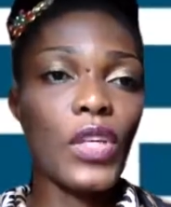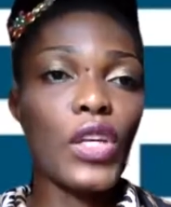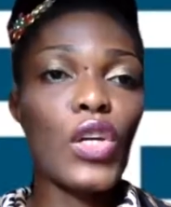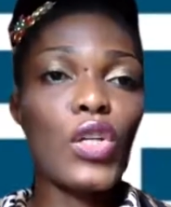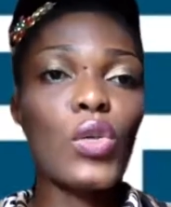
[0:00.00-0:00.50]

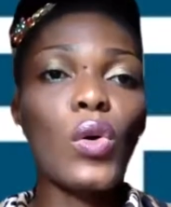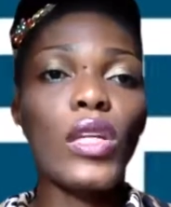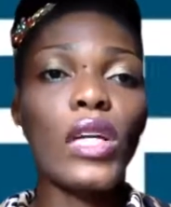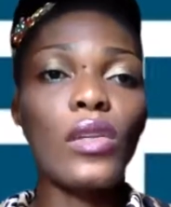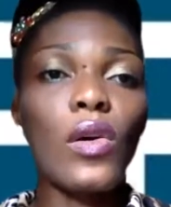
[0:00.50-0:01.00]
He also
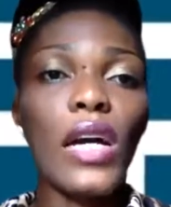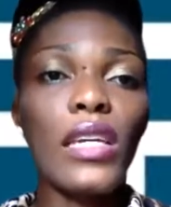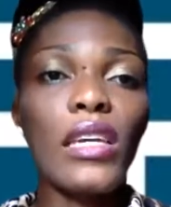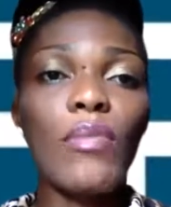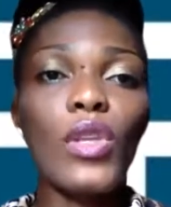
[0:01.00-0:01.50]
ordered
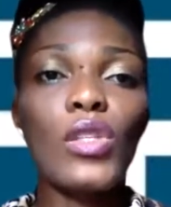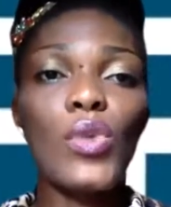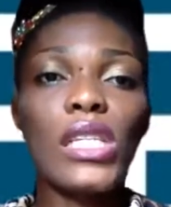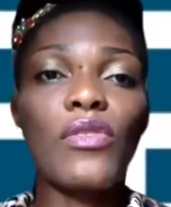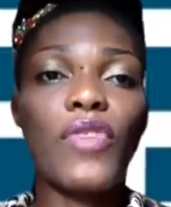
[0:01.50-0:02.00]
Hakim not to
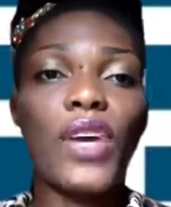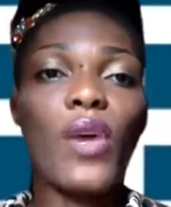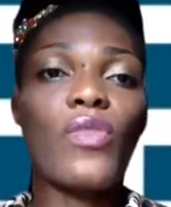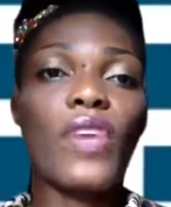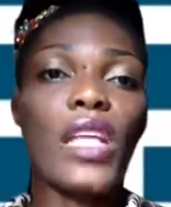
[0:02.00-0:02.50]
interfere
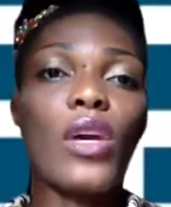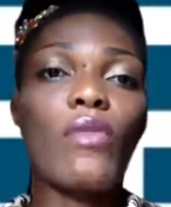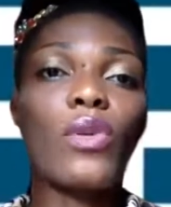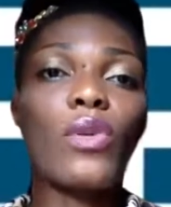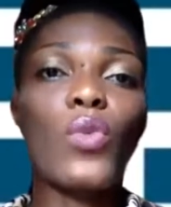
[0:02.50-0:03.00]
with any of
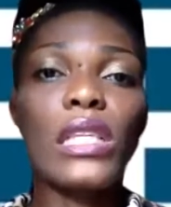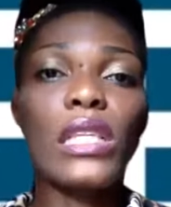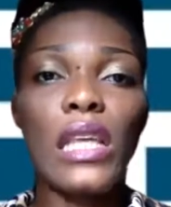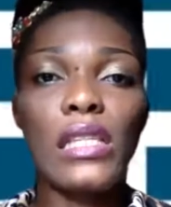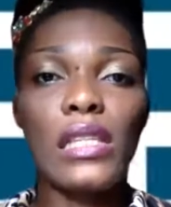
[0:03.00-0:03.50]
the
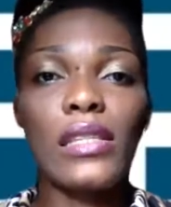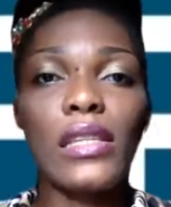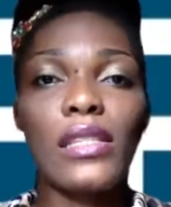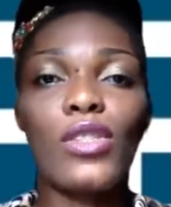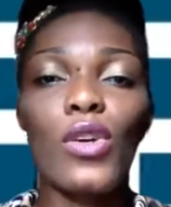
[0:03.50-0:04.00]
witnesses, as
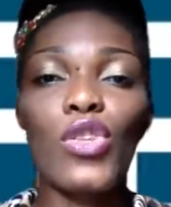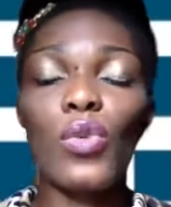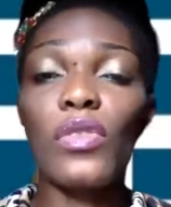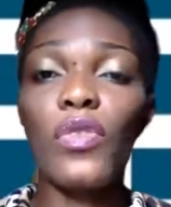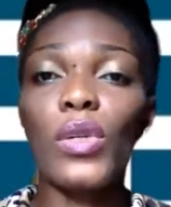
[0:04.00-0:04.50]
such would
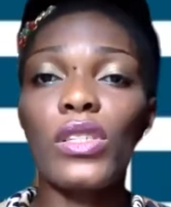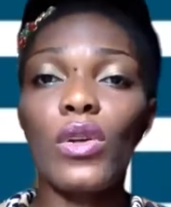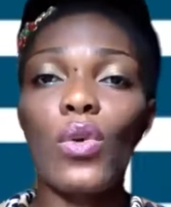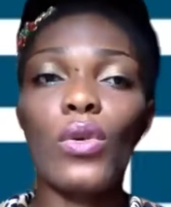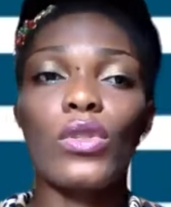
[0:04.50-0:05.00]
force the
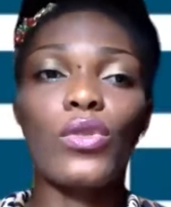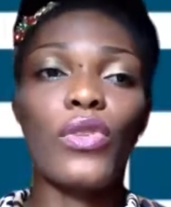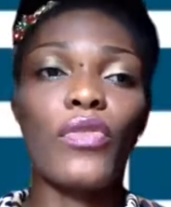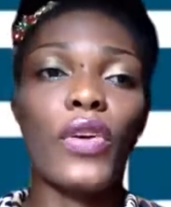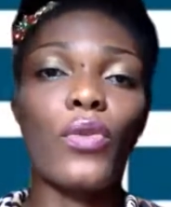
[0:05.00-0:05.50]
court to
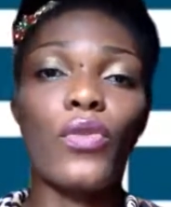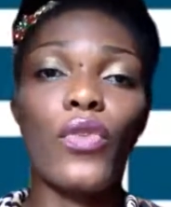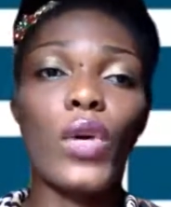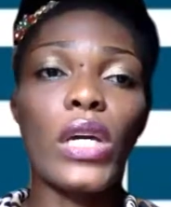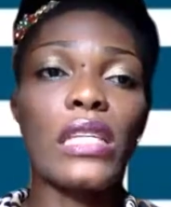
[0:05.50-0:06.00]

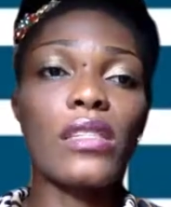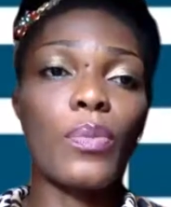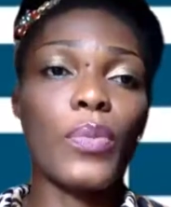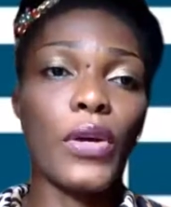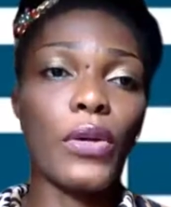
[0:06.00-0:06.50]
revoke his
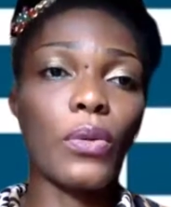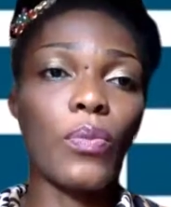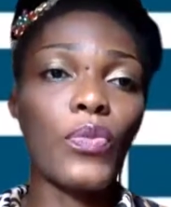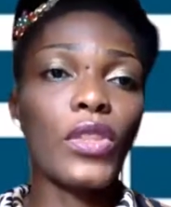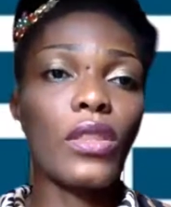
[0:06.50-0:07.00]
bail.
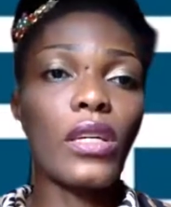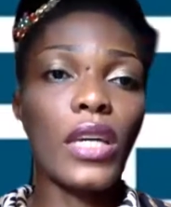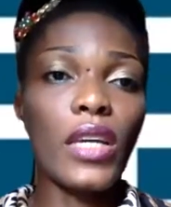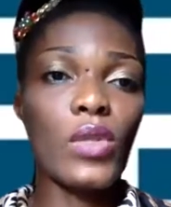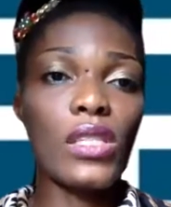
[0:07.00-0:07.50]
The
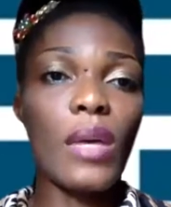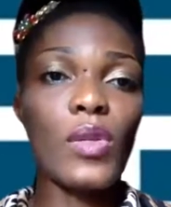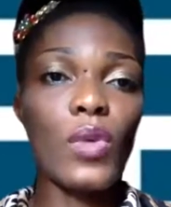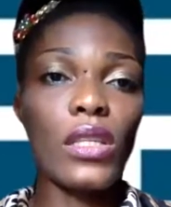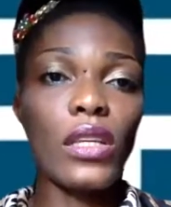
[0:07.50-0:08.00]
case was
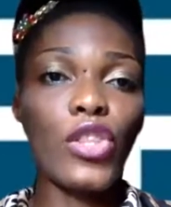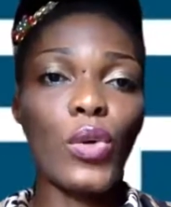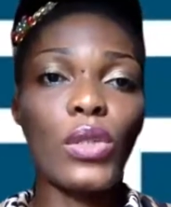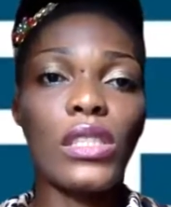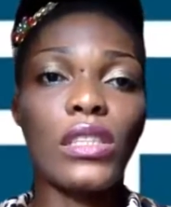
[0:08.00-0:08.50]
subsequently
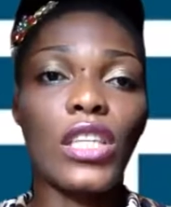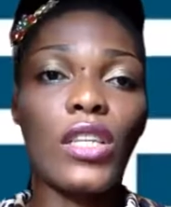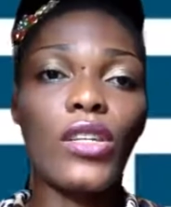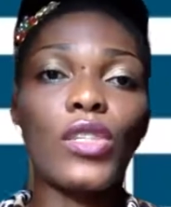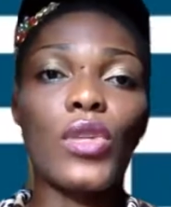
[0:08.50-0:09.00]
adjourned till
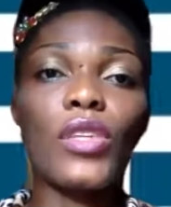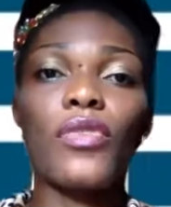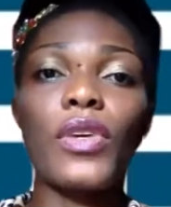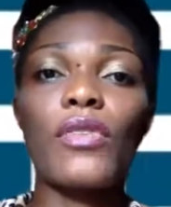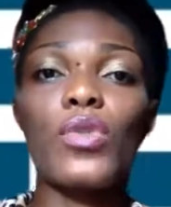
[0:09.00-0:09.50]
January
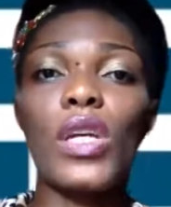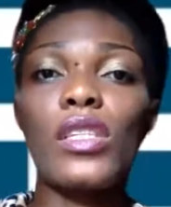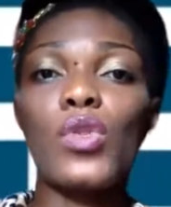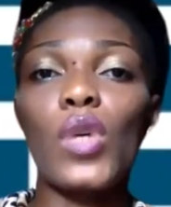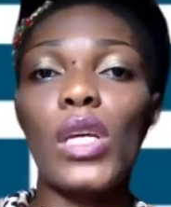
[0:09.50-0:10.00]
25,
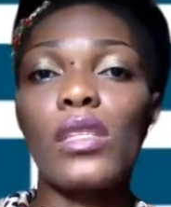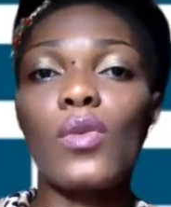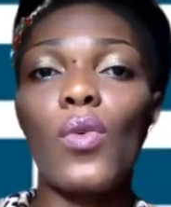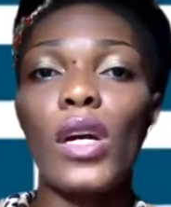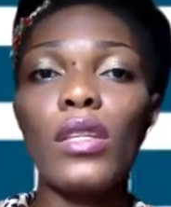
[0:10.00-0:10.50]

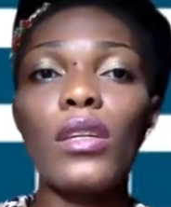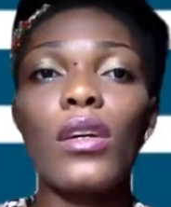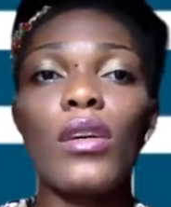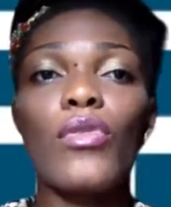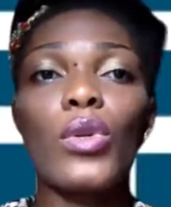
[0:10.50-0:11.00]
2021
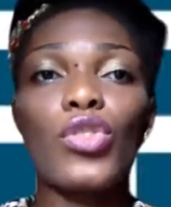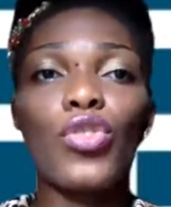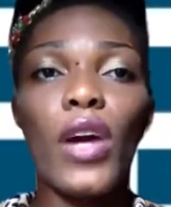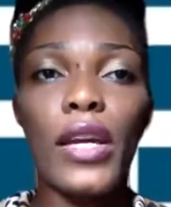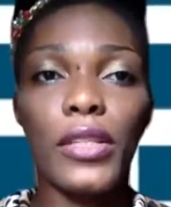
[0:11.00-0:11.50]
for
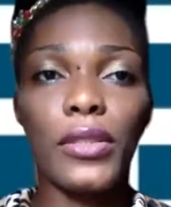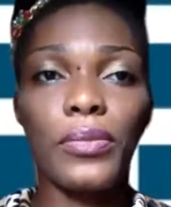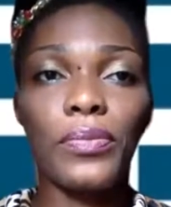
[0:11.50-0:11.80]
trial.